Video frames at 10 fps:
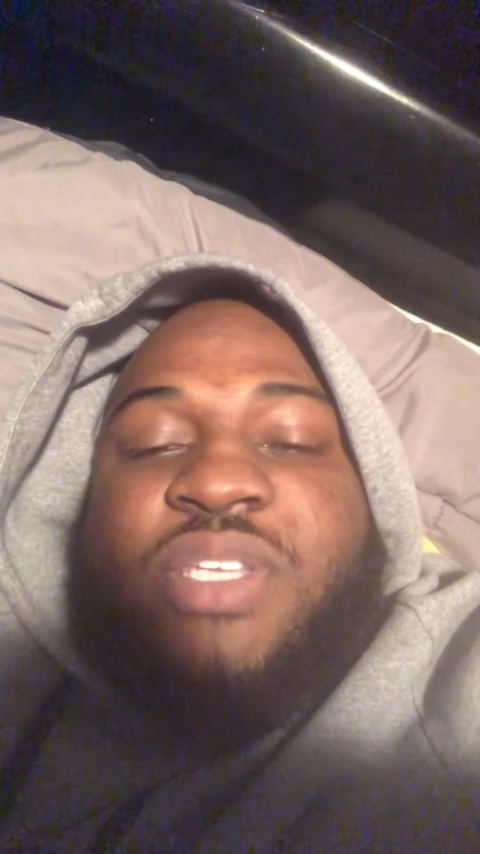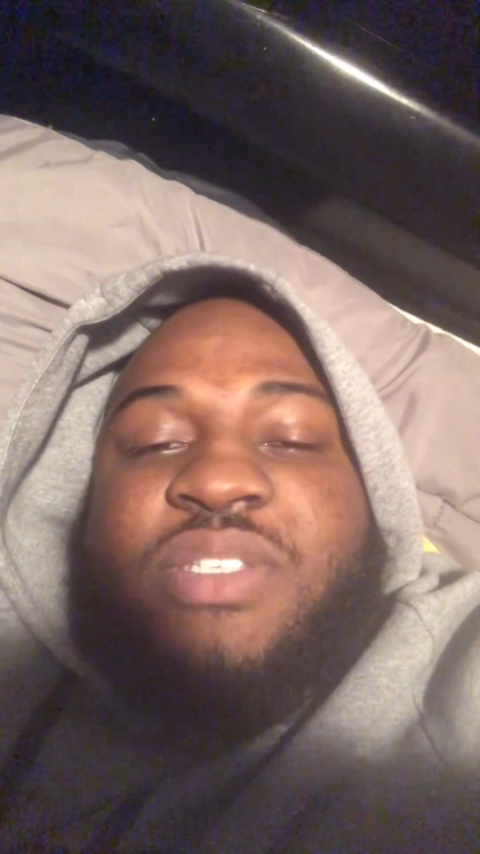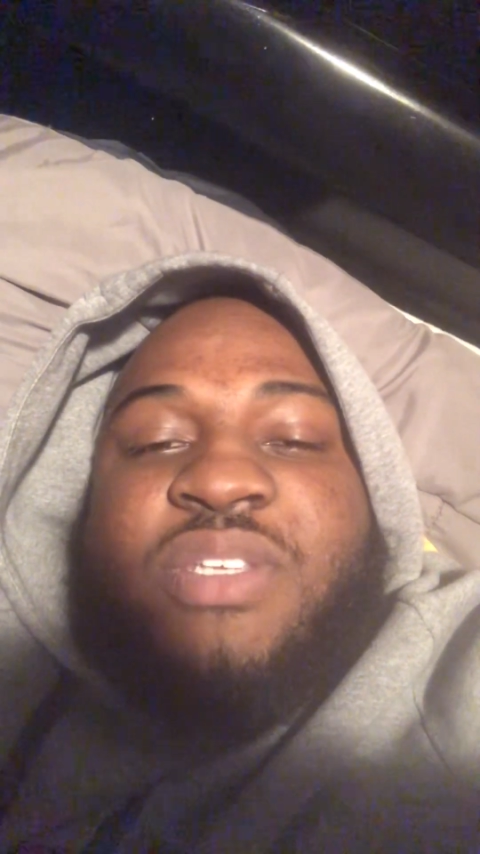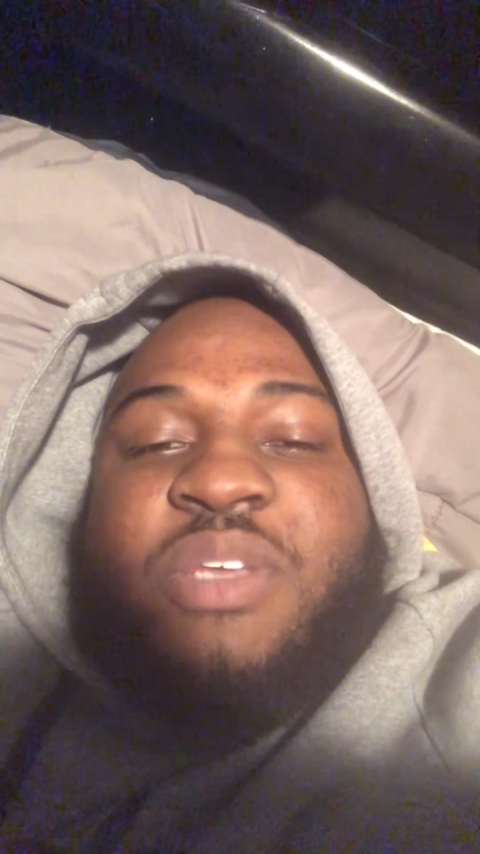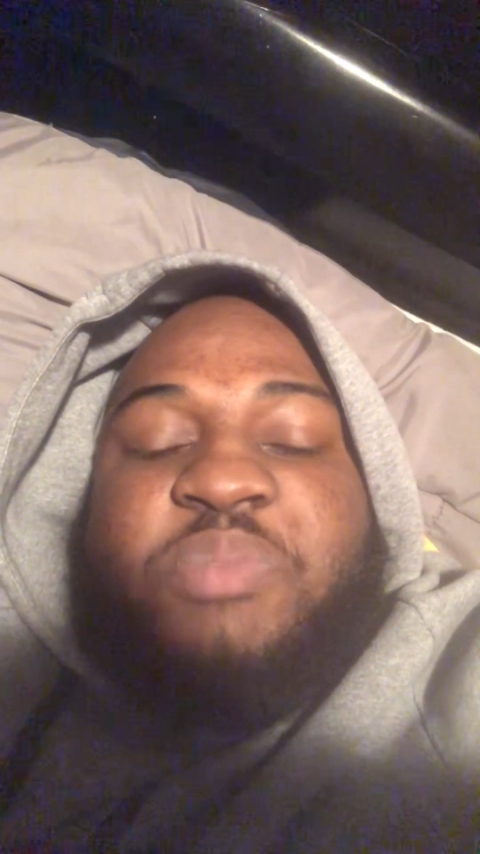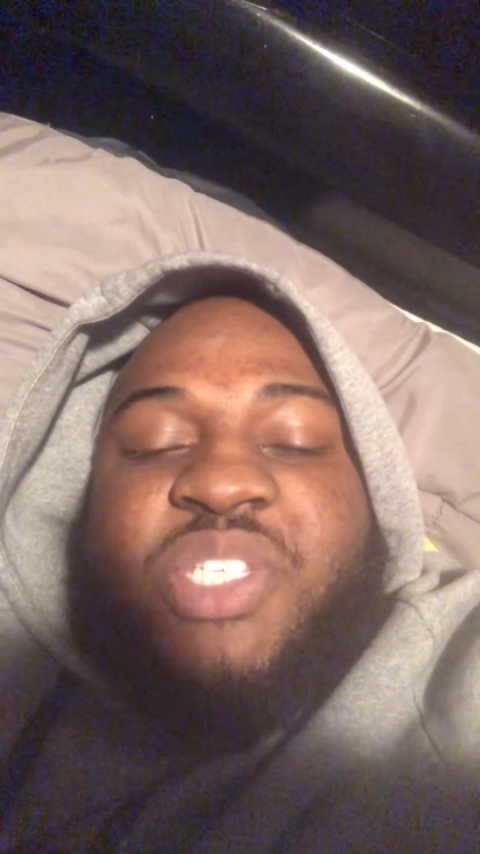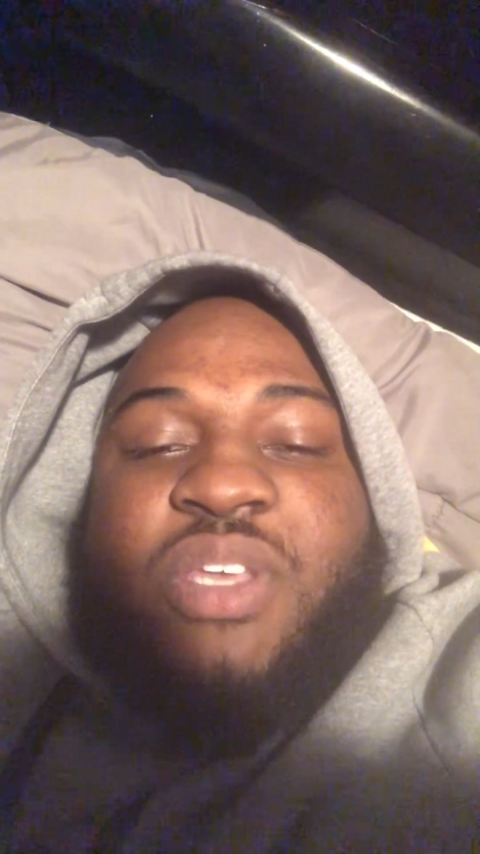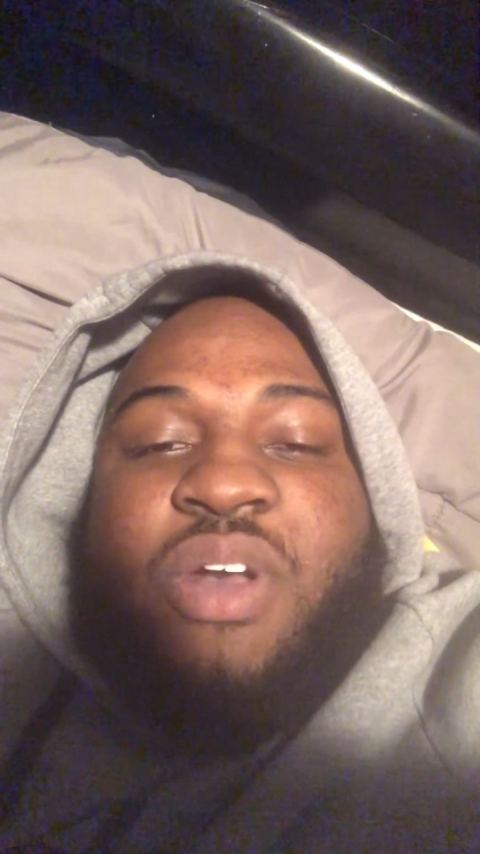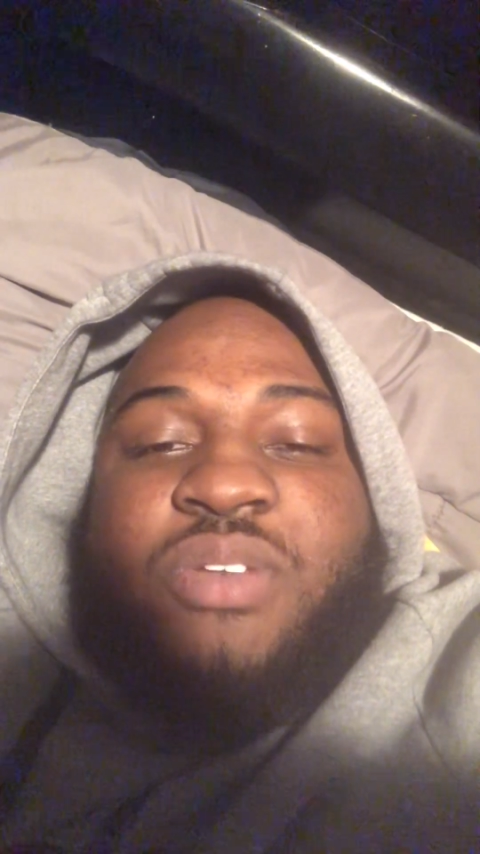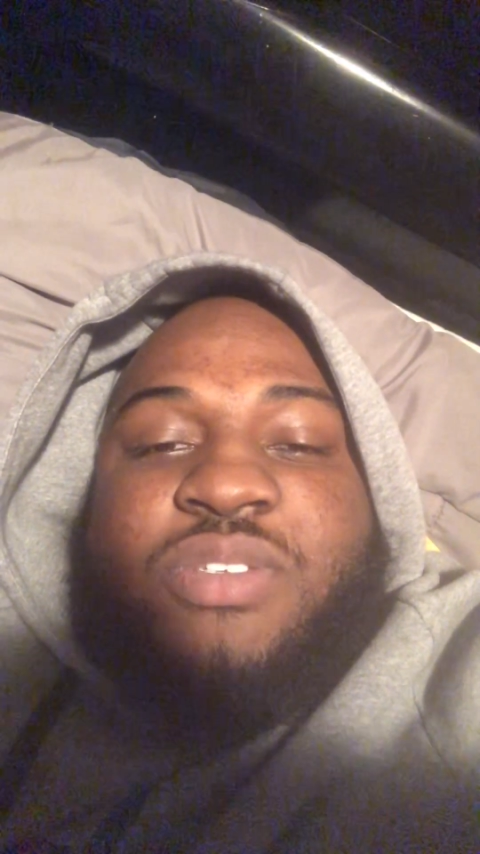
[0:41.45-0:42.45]
is
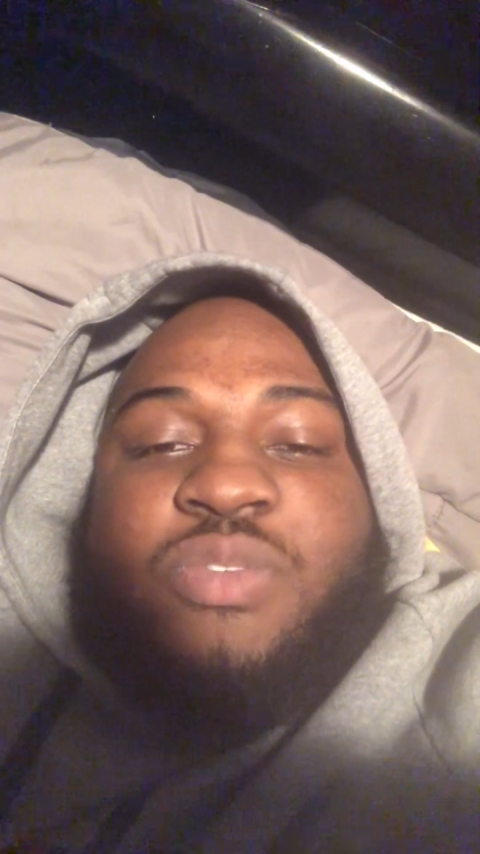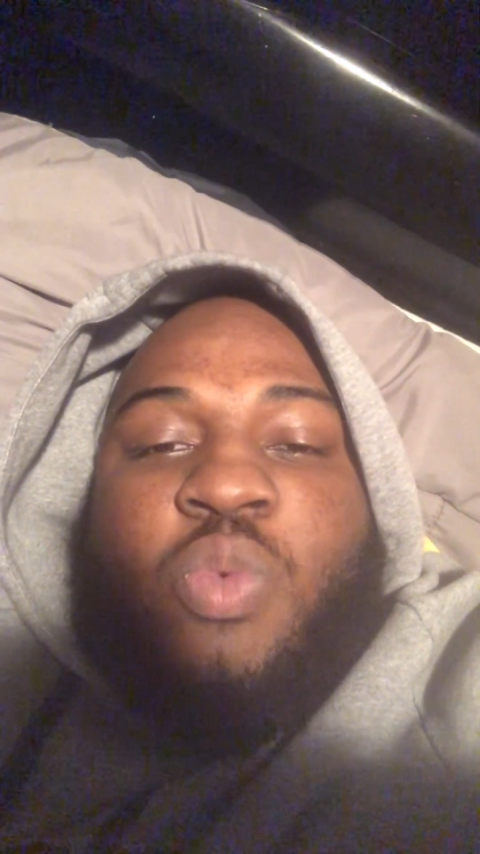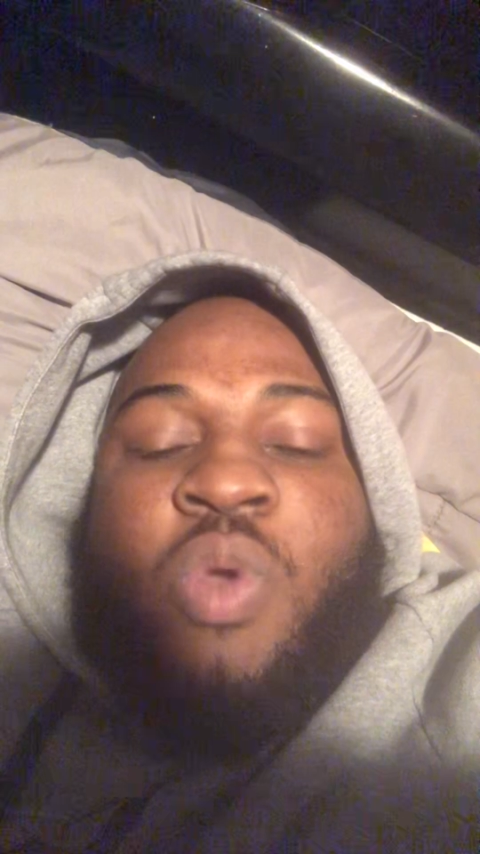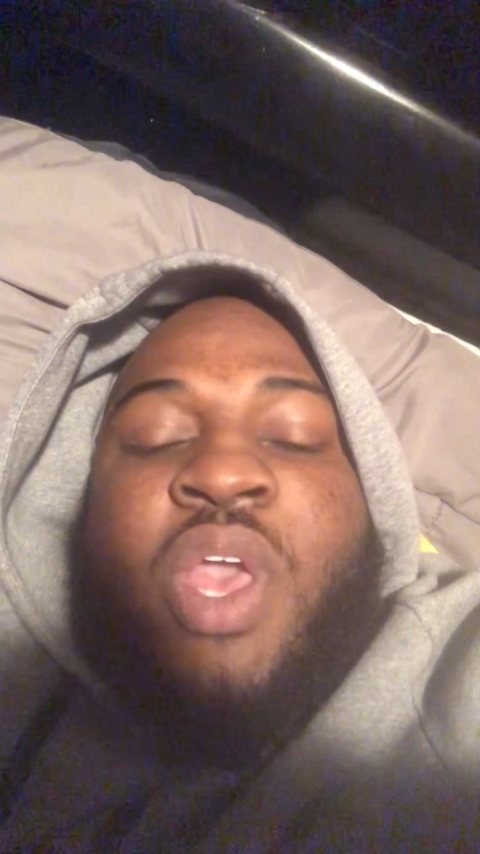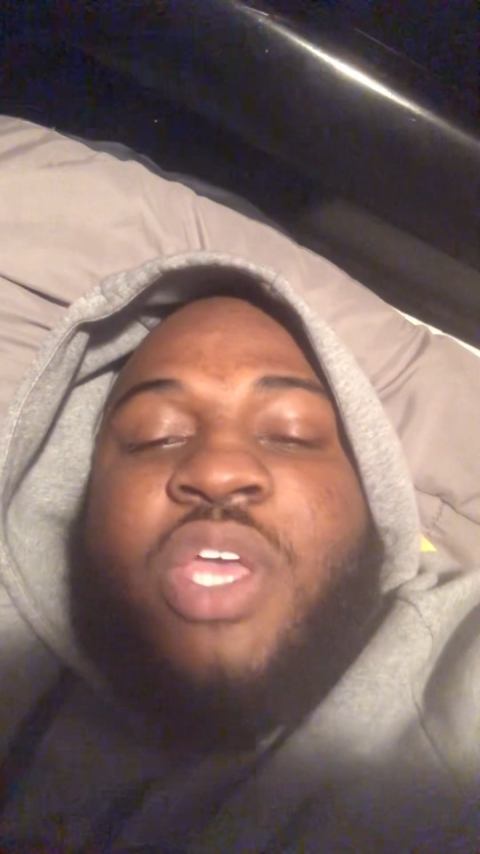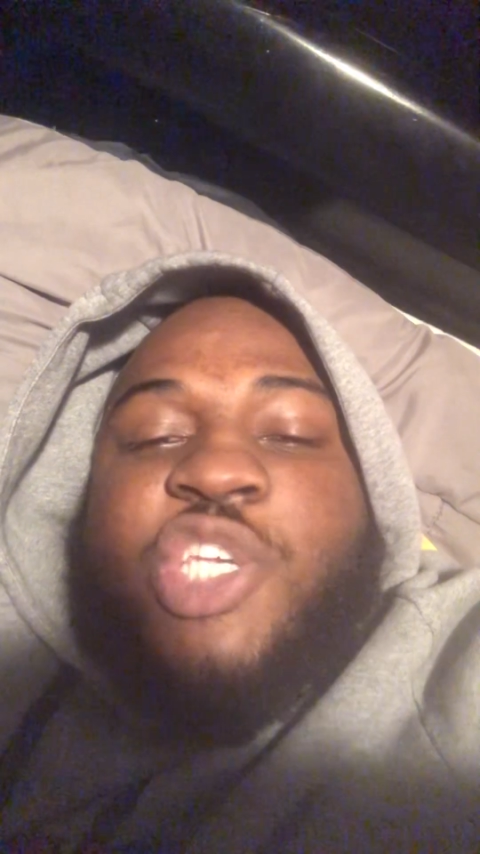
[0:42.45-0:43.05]
Nipsey Hussle.